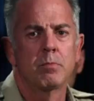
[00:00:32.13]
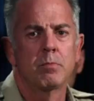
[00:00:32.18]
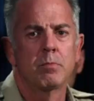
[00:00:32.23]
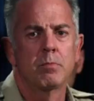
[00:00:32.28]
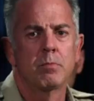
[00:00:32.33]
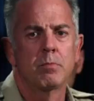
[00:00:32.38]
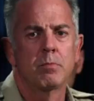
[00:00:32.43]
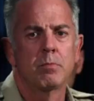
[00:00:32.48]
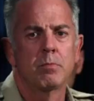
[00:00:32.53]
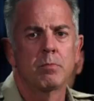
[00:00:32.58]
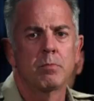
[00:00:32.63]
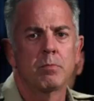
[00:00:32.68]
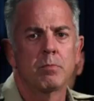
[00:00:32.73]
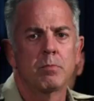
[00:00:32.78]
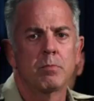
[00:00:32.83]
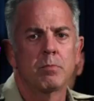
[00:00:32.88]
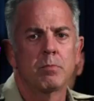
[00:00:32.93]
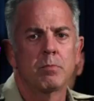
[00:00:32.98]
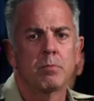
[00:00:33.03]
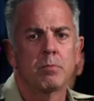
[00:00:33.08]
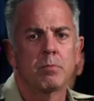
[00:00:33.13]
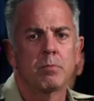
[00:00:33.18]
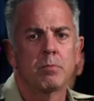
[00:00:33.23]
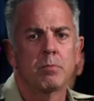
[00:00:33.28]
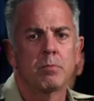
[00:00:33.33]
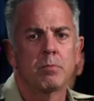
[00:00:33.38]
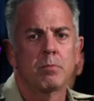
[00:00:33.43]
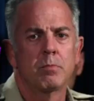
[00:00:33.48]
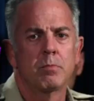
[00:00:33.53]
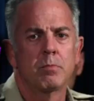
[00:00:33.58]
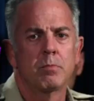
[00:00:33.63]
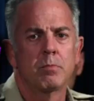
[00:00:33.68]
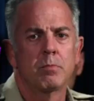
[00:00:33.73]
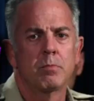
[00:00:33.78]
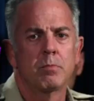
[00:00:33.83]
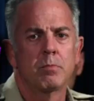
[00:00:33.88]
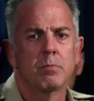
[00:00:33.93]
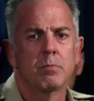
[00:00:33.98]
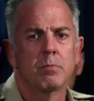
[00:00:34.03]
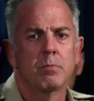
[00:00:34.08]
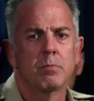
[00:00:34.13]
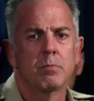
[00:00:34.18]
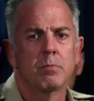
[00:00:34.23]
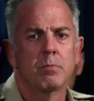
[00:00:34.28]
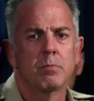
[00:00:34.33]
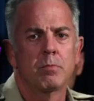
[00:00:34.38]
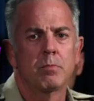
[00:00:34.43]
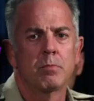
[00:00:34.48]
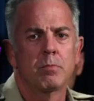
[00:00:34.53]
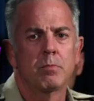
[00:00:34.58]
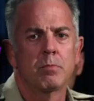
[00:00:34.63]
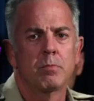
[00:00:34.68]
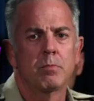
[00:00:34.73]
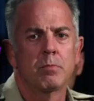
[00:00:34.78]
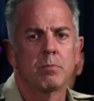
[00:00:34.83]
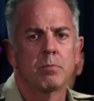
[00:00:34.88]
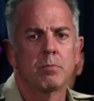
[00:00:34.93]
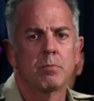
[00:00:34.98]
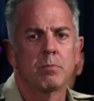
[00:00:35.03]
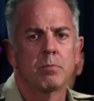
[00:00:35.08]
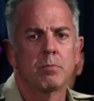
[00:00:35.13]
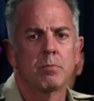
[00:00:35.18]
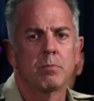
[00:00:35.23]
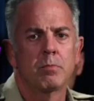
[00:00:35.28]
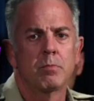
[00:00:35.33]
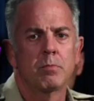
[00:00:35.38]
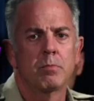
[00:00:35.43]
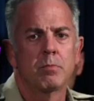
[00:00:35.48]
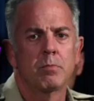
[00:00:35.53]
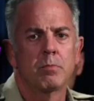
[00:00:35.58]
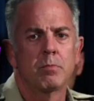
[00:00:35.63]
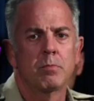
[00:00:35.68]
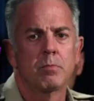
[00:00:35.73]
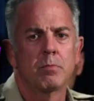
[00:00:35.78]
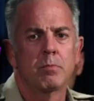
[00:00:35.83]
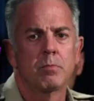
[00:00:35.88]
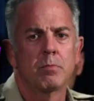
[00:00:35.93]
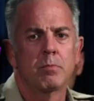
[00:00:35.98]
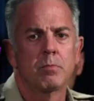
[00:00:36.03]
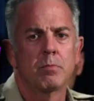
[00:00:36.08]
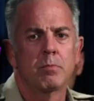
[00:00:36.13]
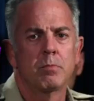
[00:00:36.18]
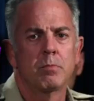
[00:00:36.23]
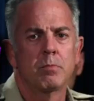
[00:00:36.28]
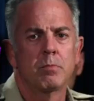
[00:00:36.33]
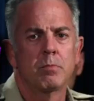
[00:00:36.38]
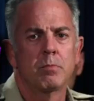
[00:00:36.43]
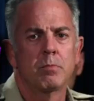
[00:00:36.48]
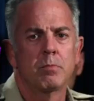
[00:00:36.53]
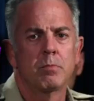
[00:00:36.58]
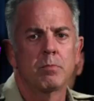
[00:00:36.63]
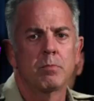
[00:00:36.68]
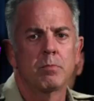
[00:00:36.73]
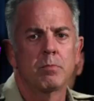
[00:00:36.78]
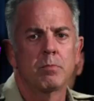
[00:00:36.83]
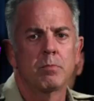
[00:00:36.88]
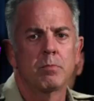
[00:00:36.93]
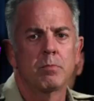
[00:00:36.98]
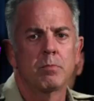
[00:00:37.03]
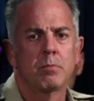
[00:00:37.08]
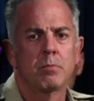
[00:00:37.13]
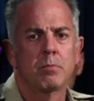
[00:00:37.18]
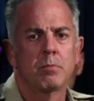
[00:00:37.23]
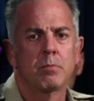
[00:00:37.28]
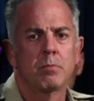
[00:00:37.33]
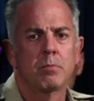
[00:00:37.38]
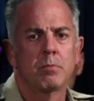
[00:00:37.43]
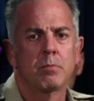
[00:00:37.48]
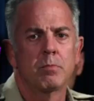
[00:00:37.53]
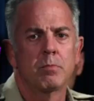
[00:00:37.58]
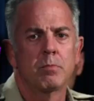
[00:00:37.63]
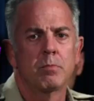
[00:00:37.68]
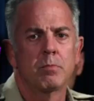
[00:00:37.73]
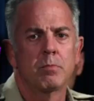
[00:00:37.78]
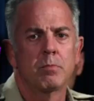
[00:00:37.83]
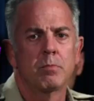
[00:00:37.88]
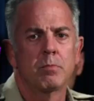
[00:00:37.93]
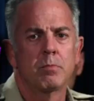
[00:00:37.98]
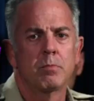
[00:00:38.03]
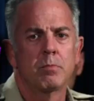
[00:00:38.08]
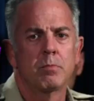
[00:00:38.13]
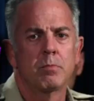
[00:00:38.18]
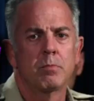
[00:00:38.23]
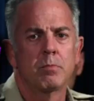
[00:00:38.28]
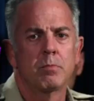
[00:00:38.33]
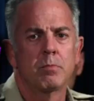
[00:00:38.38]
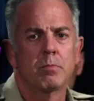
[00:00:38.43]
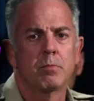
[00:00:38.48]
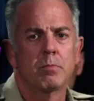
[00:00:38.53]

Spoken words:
(no lip movement)